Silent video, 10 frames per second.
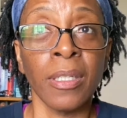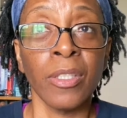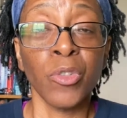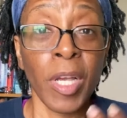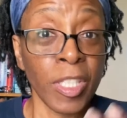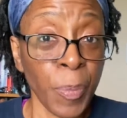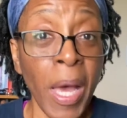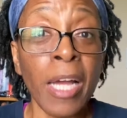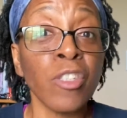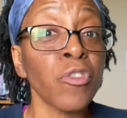
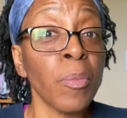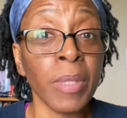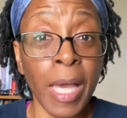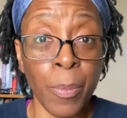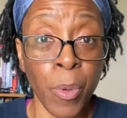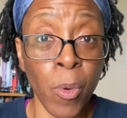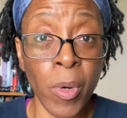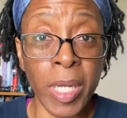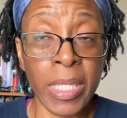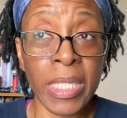transpires from that
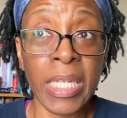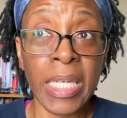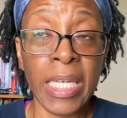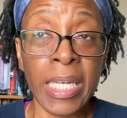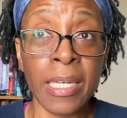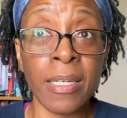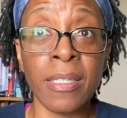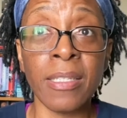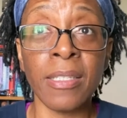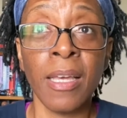point
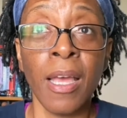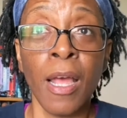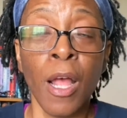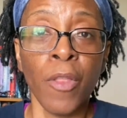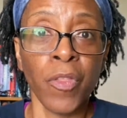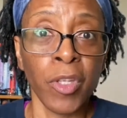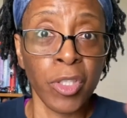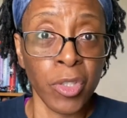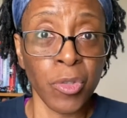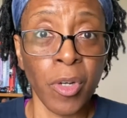is the
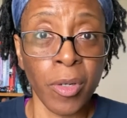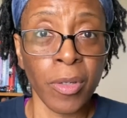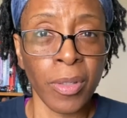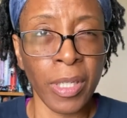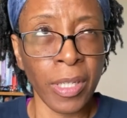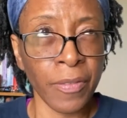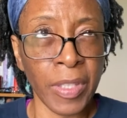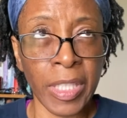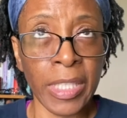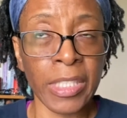struggle of
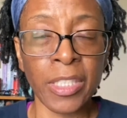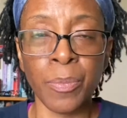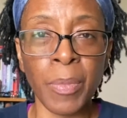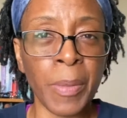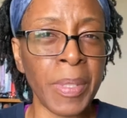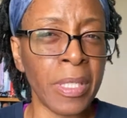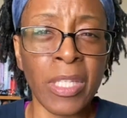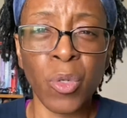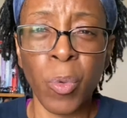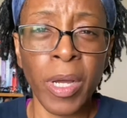this maybe
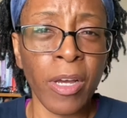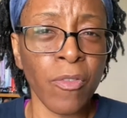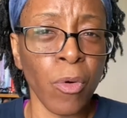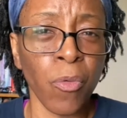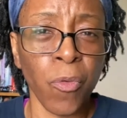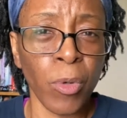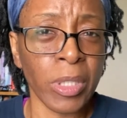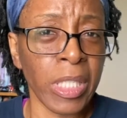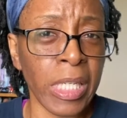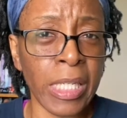12 or
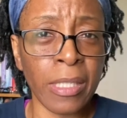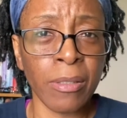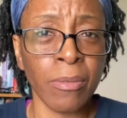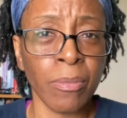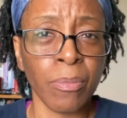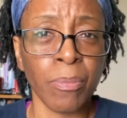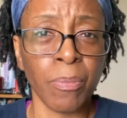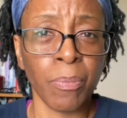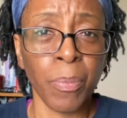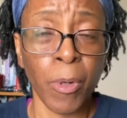14
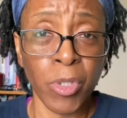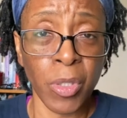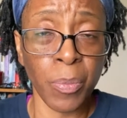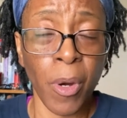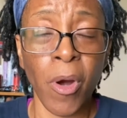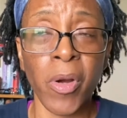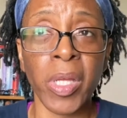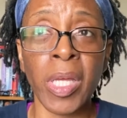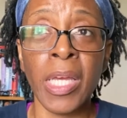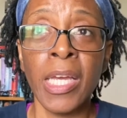person
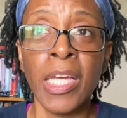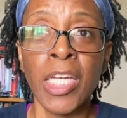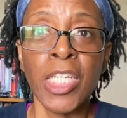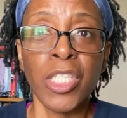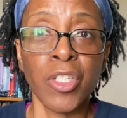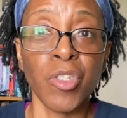party to